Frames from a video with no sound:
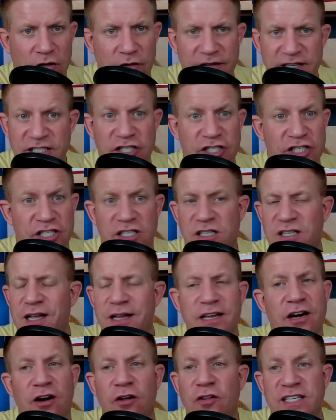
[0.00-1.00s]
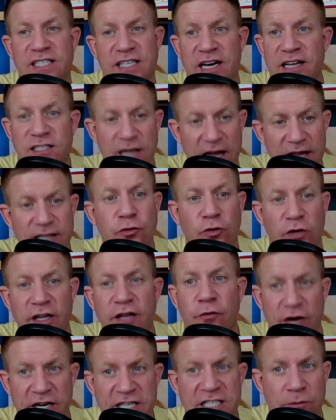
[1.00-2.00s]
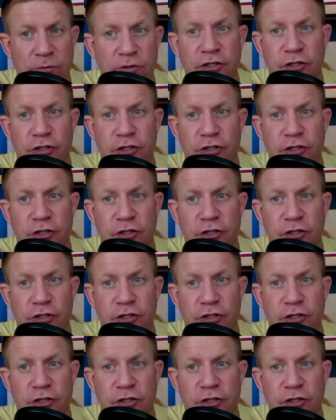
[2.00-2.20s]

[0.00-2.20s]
This just, you know, listen, it's really reasonable